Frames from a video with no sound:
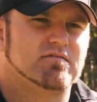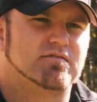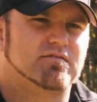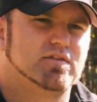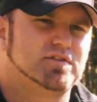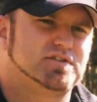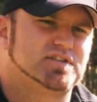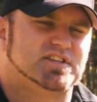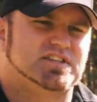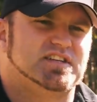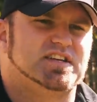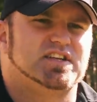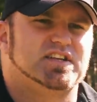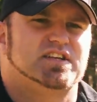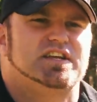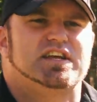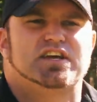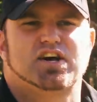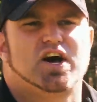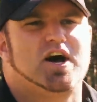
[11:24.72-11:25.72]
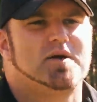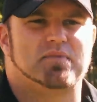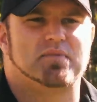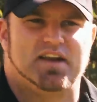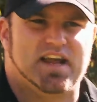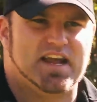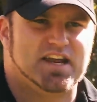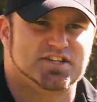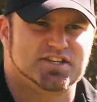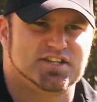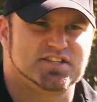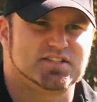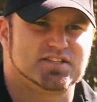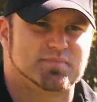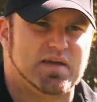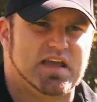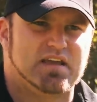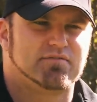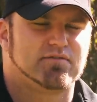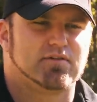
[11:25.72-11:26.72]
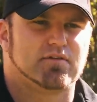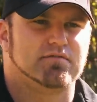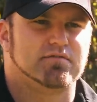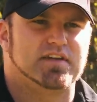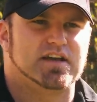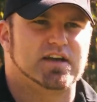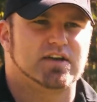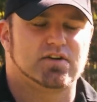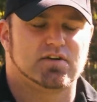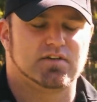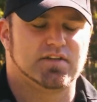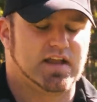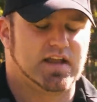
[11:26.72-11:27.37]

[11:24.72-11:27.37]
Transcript: versatility combinations make for a vehicle